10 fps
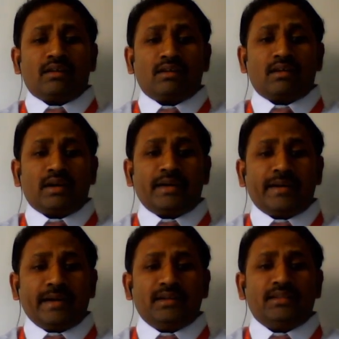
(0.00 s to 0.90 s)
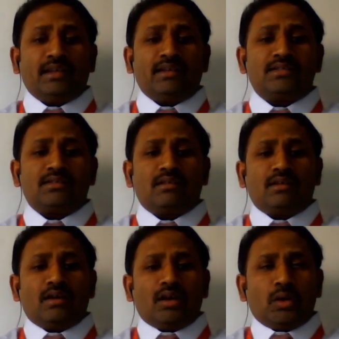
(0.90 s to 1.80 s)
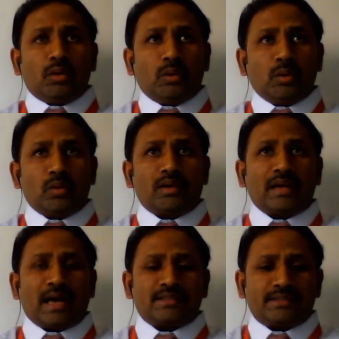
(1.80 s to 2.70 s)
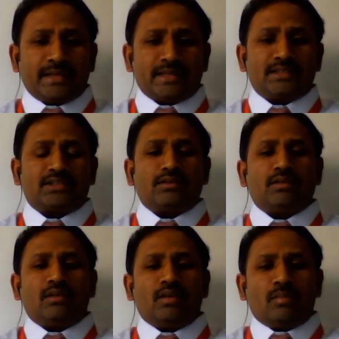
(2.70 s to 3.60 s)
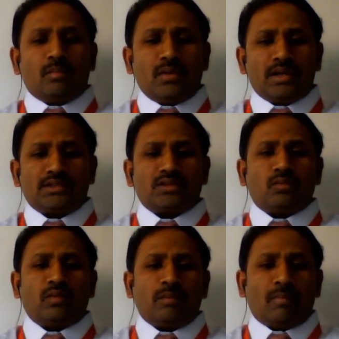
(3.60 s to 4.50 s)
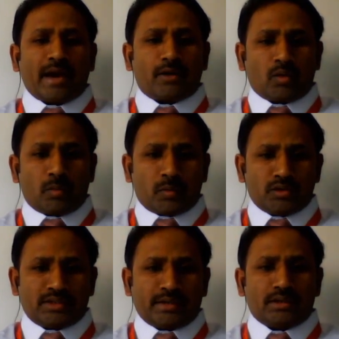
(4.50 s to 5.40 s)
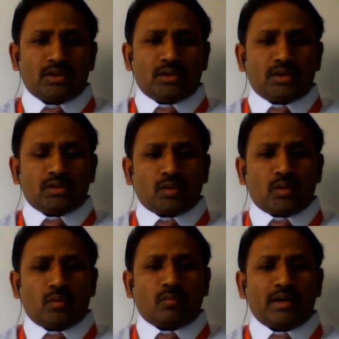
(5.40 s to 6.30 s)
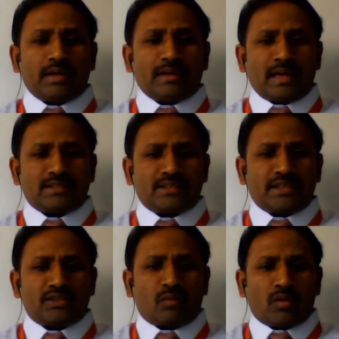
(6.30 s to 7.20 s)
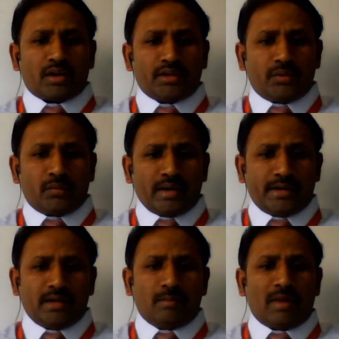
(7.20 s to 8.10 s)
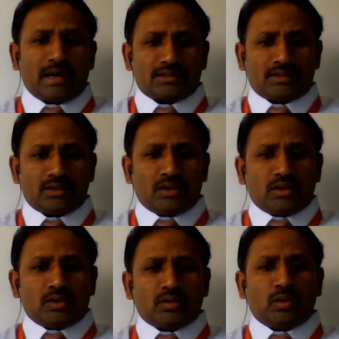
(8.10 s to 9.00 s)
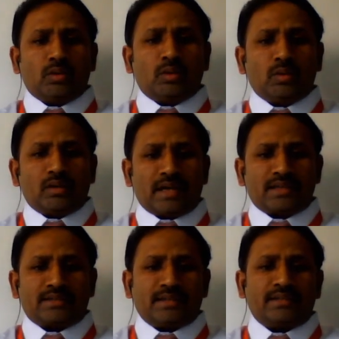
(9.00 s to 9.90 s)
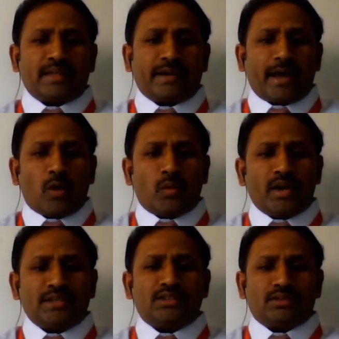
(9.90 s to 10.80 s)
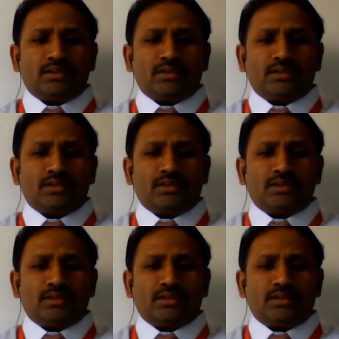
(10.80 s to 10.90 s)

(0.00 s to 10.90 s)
contain these two class tests plus one micro project. So one class test for the 20 marks. So two class tests that average